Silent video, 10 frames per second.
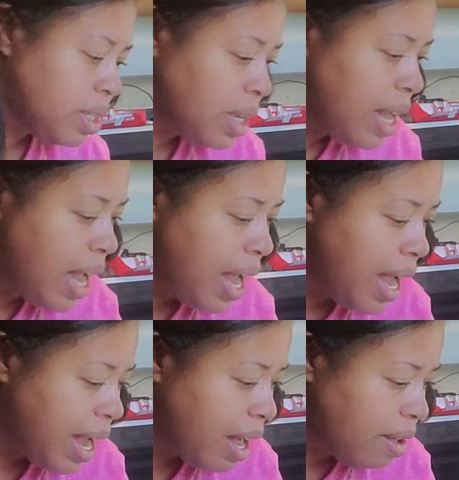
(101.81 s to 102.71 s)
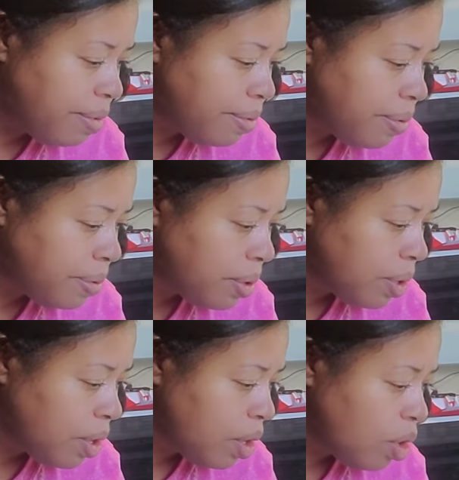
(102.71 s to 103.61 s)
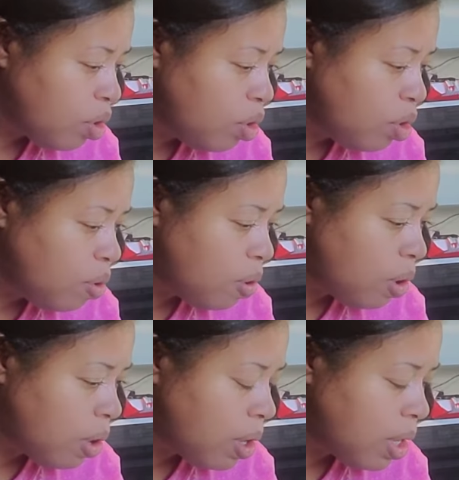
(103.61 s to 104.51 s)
to have your